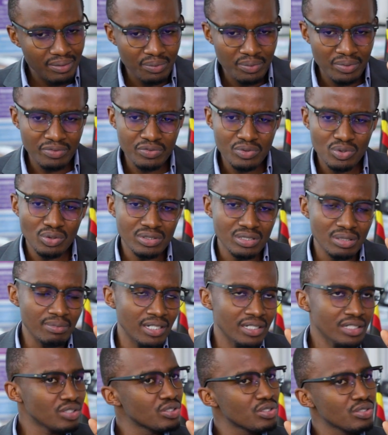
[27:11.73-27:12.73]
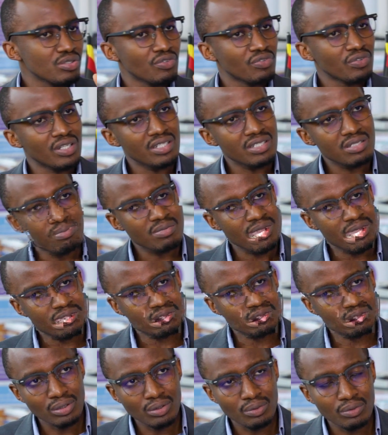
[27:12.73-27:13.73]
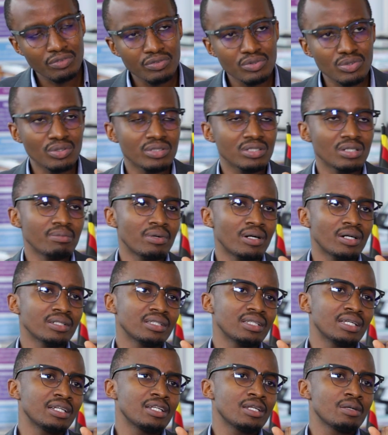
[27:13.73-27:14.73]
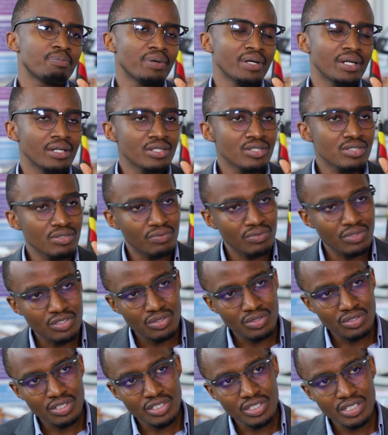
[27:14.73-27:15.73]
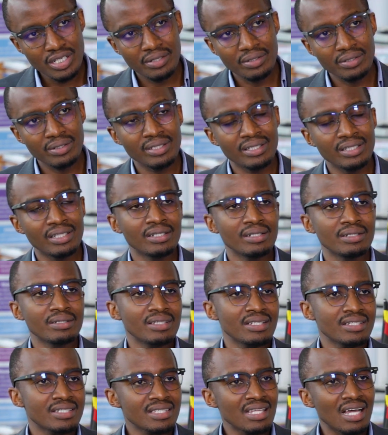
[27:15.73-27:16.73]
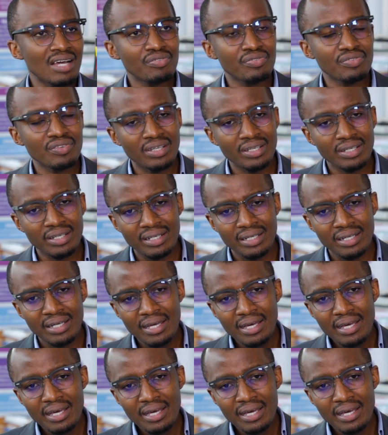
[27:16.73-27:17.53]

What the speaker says: we've talked about issues of case backlog, we've talked about the independence of the judiciary, the staffing.